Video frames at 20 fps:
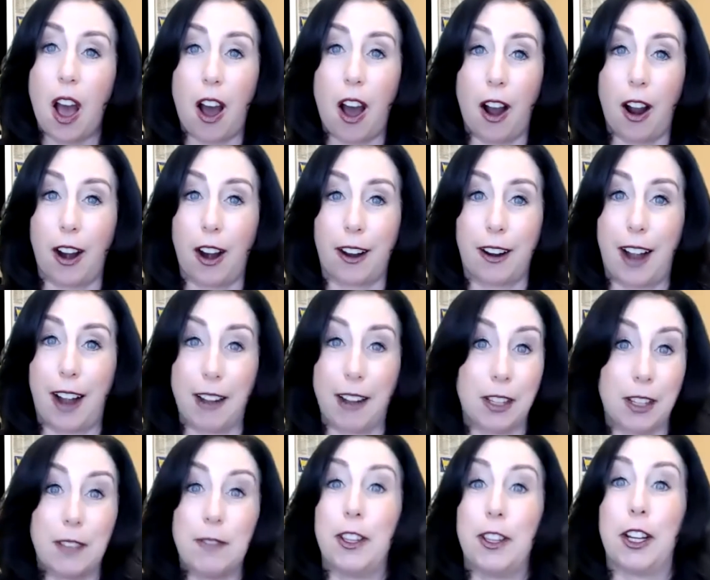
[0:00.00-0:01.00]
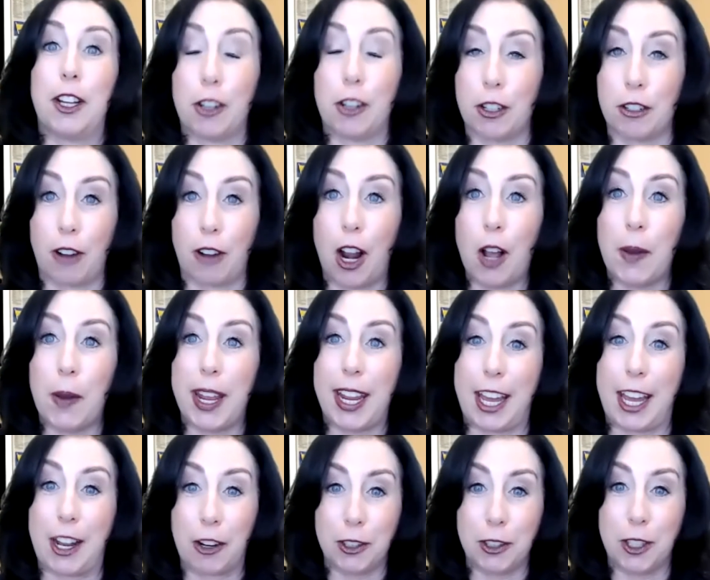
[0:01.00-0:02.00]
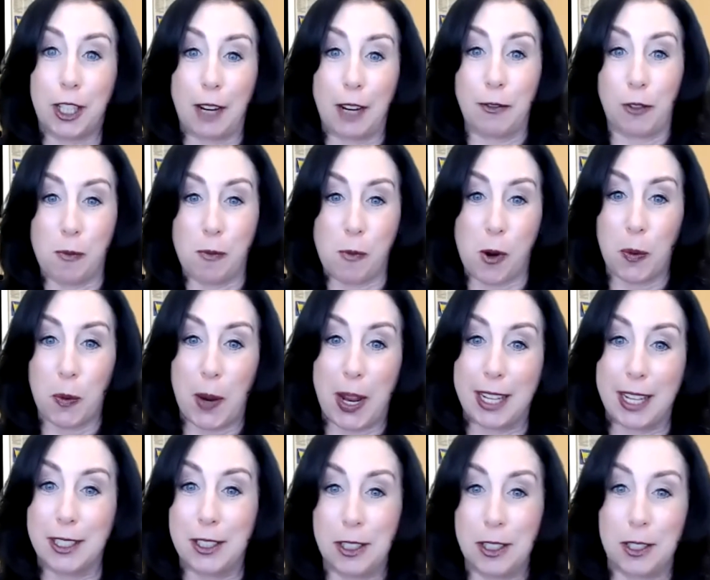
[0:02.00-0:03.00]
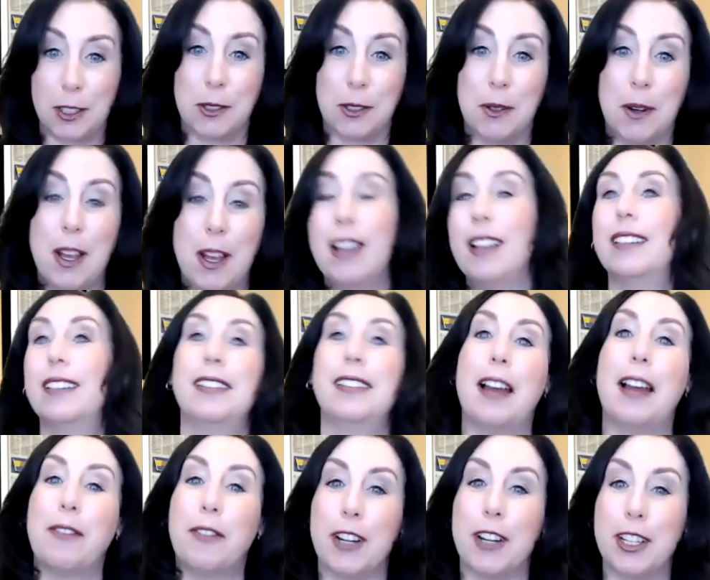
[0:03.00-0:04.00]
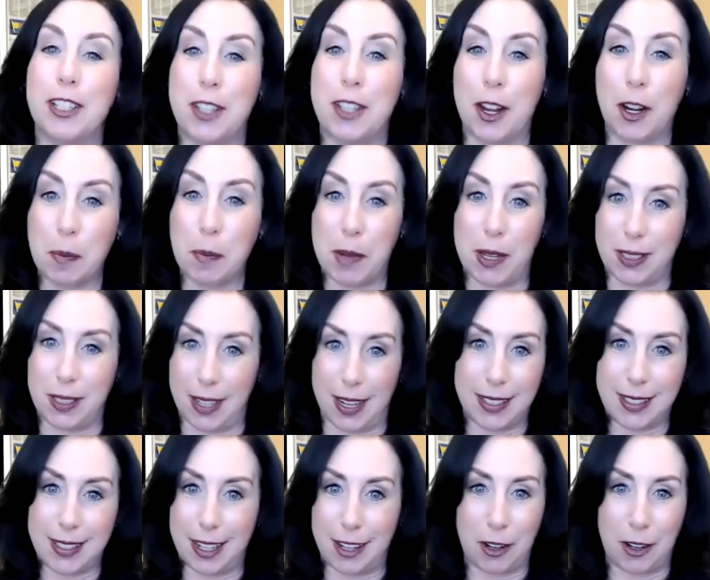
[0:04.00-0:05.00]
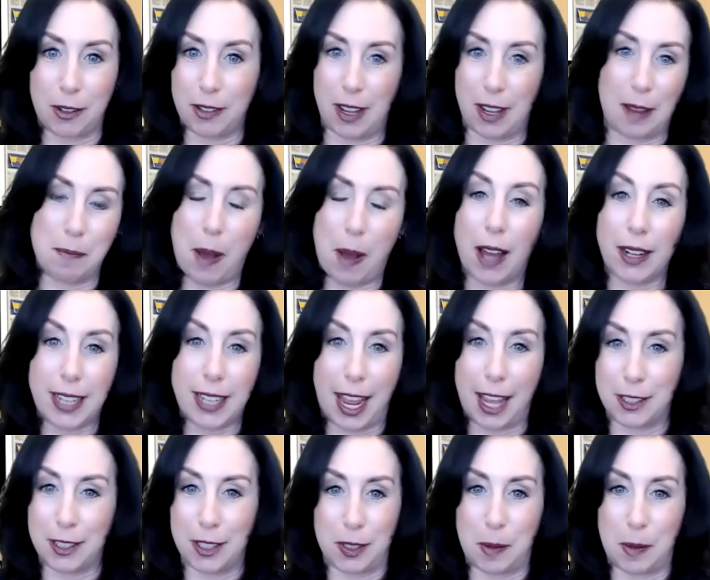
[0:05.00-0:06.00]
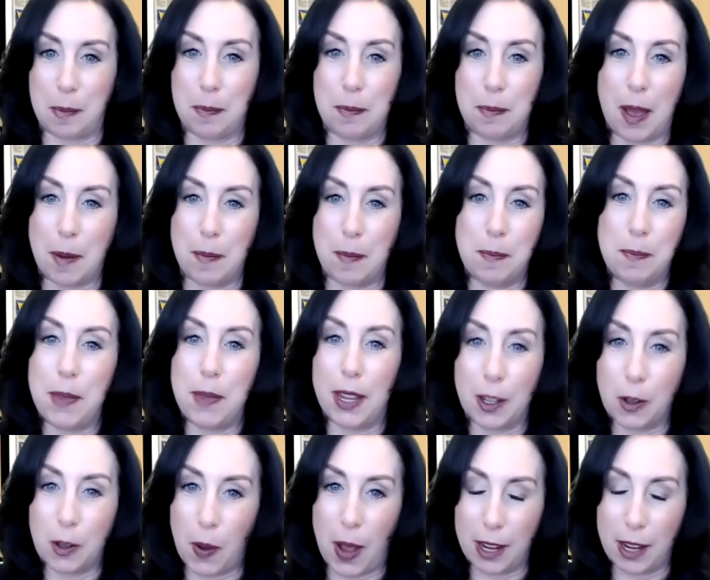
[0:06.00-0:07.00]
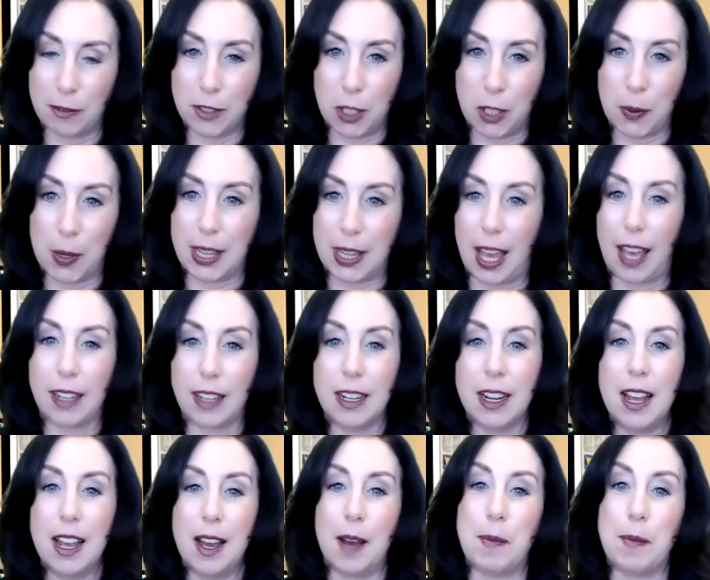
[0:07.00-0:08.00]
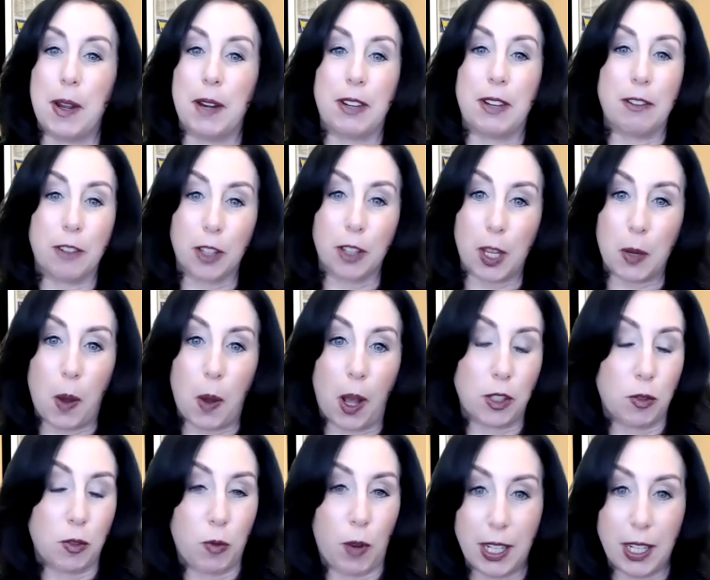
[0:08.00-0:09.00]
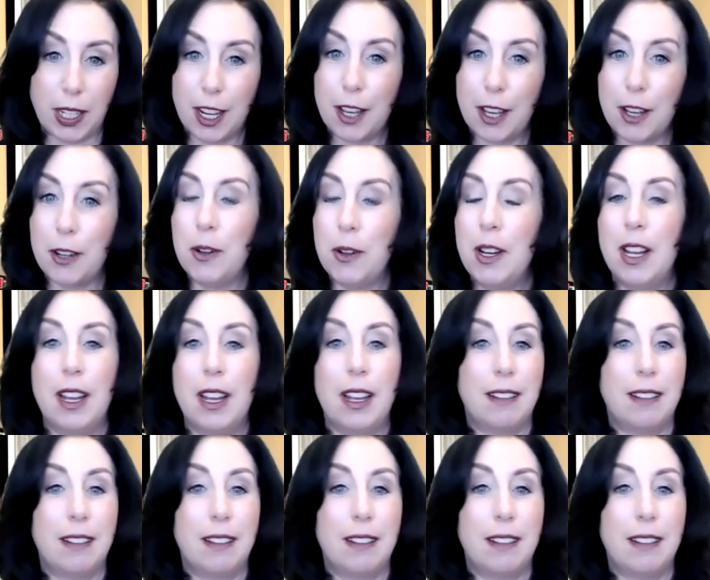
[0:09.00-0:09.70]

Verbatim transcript: are, I really feel like, are growing and are looking for more ways to leverage their business, and are and podcast is a, a big way of doing that. Uh, but if he really wants radio,